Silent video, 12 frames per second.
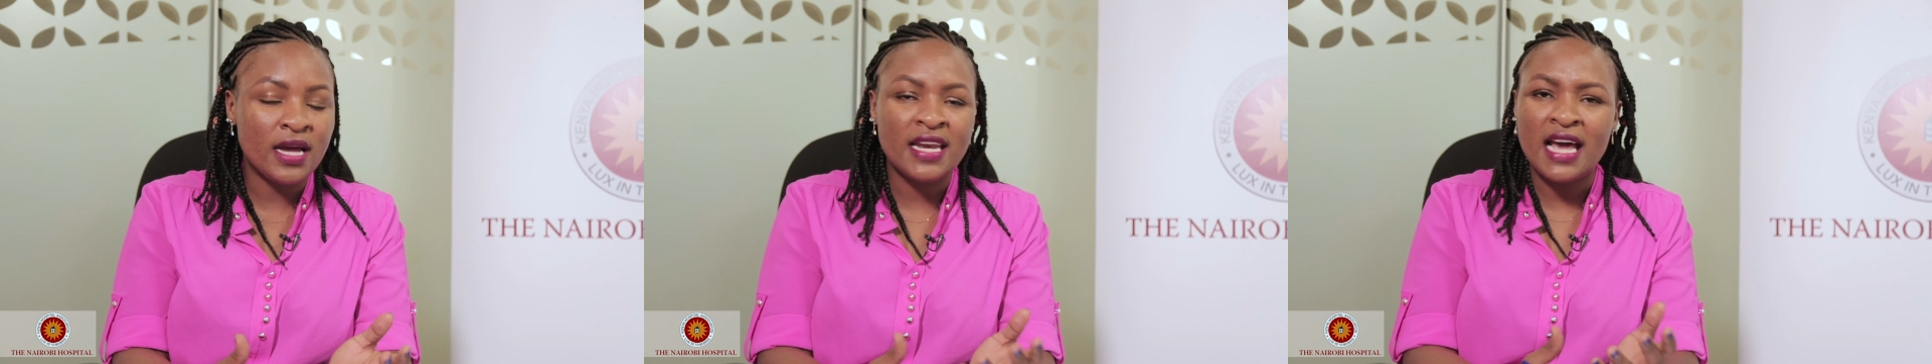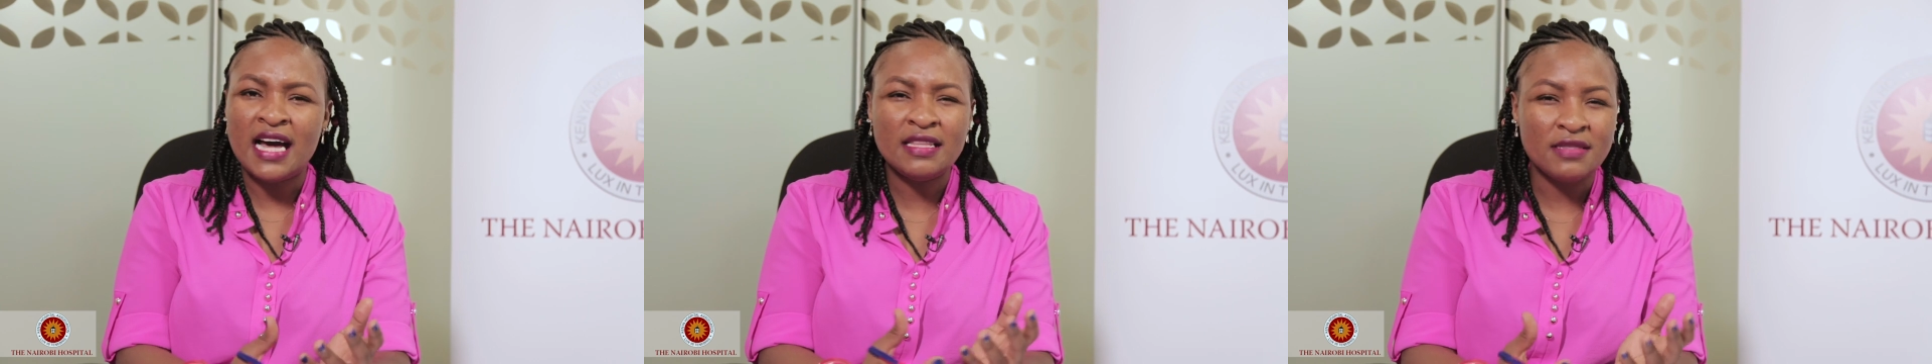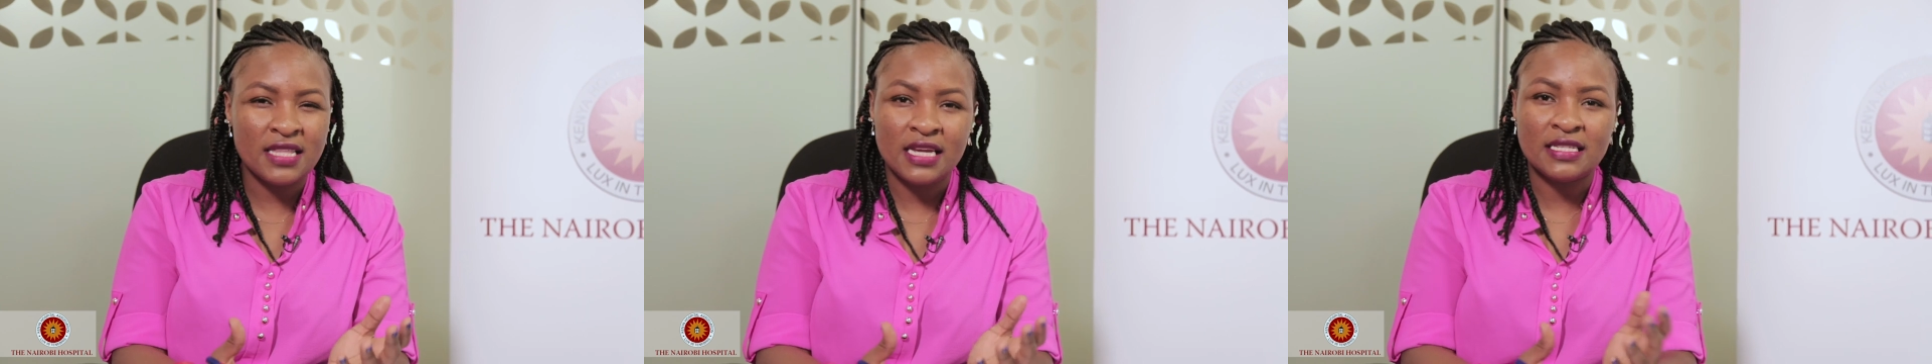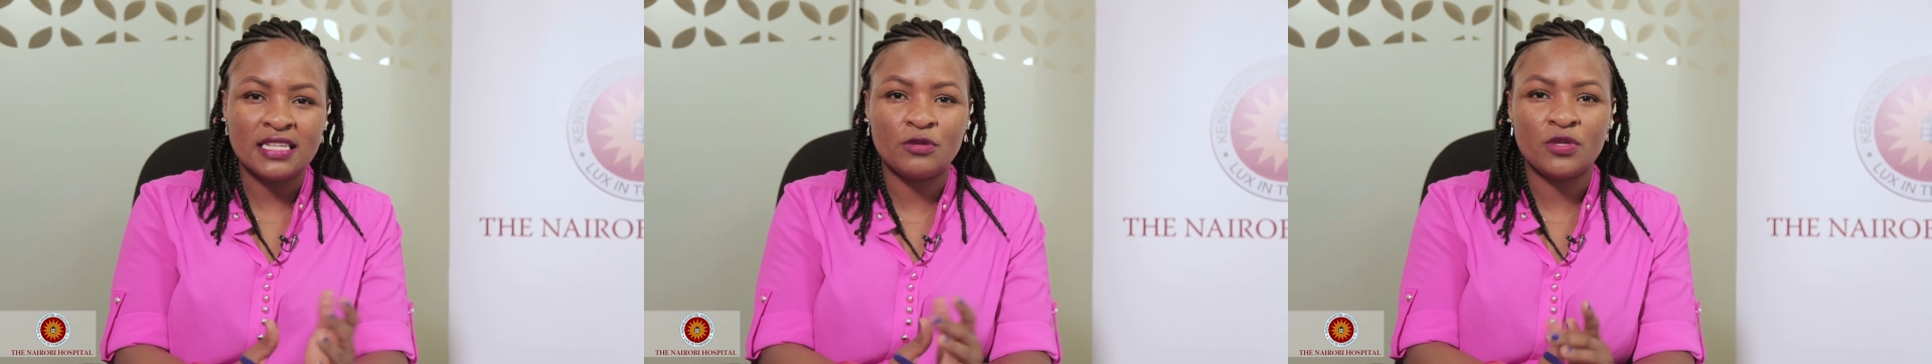and other
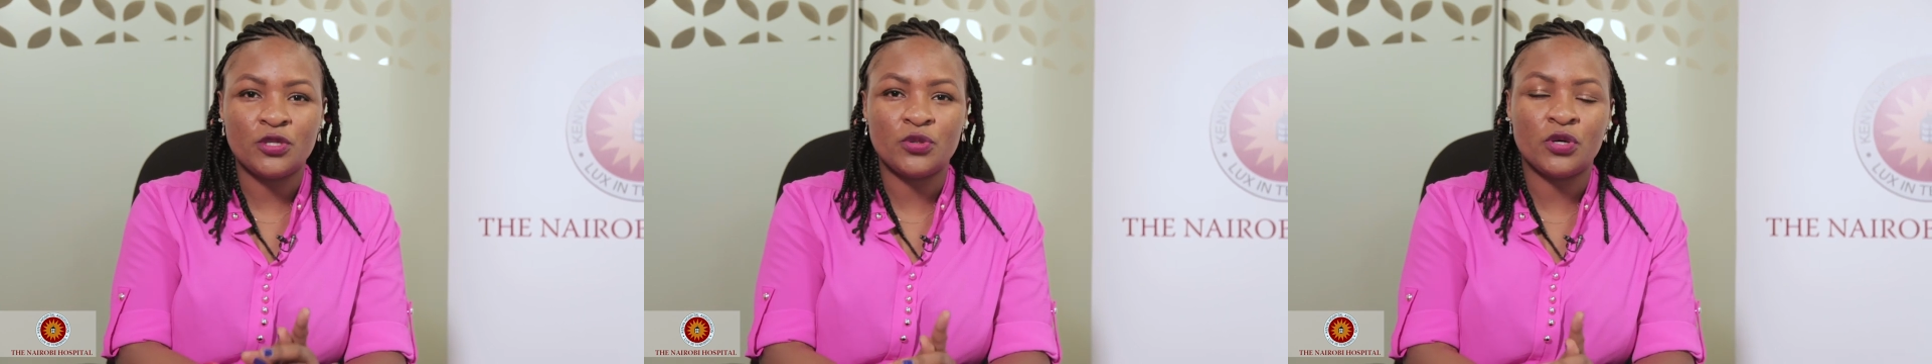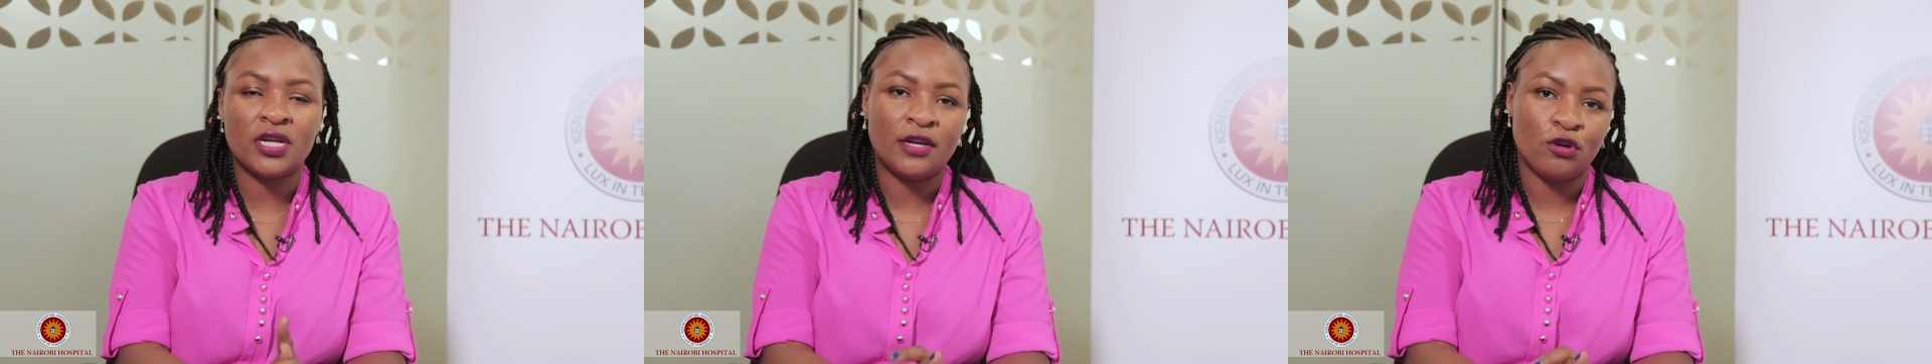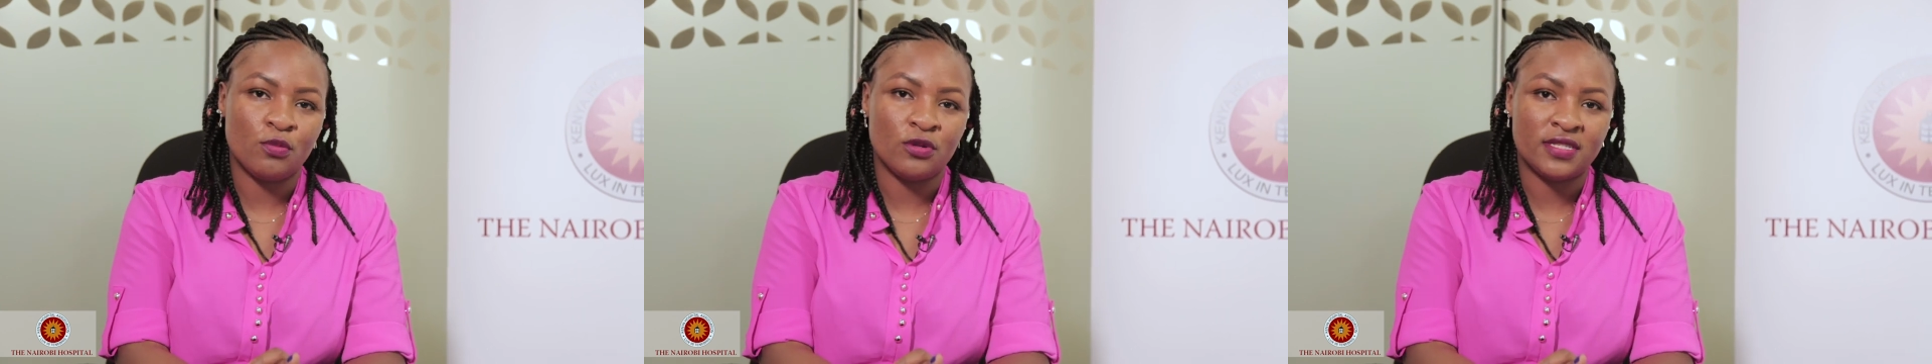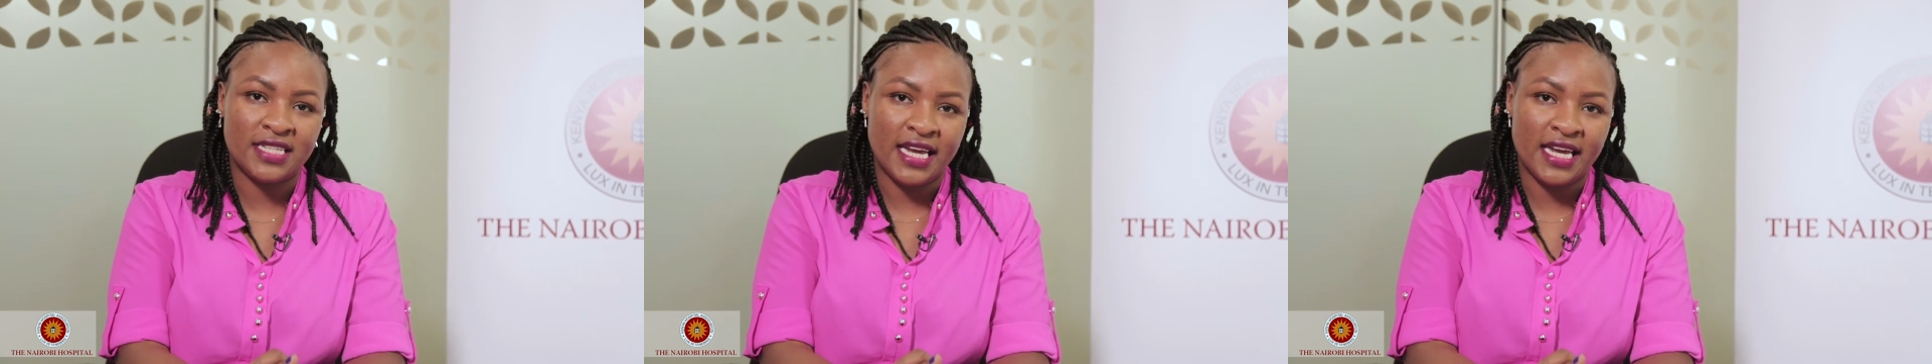things that we do on our normal